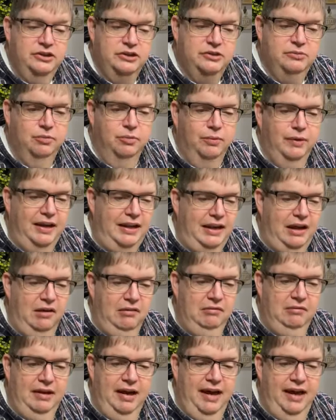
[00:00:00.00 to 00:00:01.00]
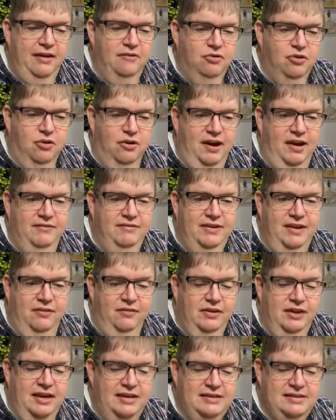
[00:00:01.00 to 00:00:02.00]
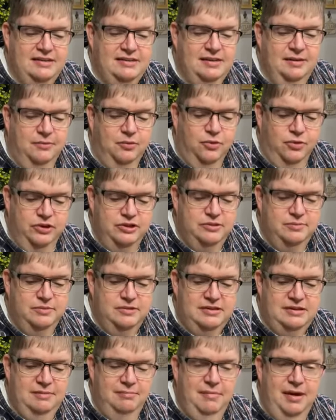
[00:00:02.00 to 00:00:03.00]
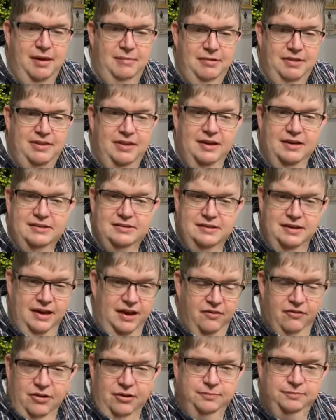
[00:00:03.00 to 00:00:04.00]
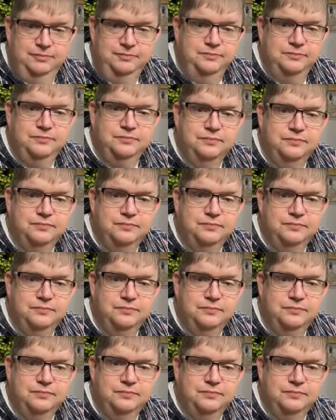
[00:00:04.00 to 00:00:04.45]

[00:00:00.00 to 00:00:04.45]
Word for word: And she said, Well, we don't ever have deviled eggs except Christmas and maybe Thanksgiving.